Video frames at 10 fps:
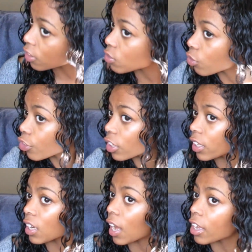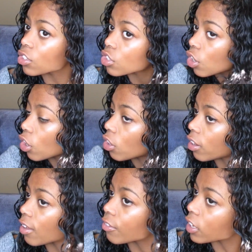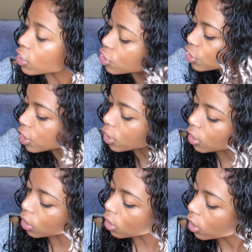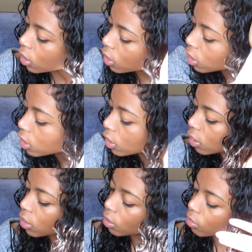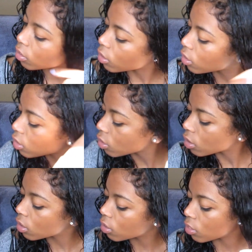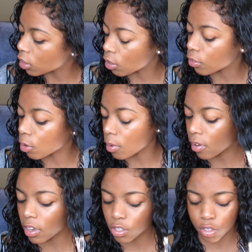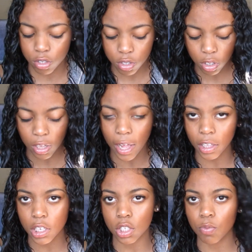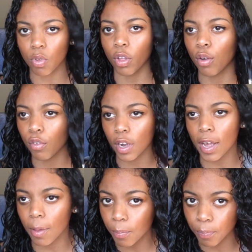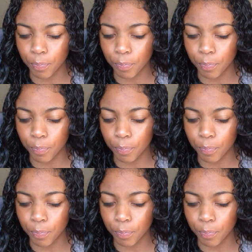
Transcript: gives really nice curl definition. And then the or amount, I just lightly smooth over it.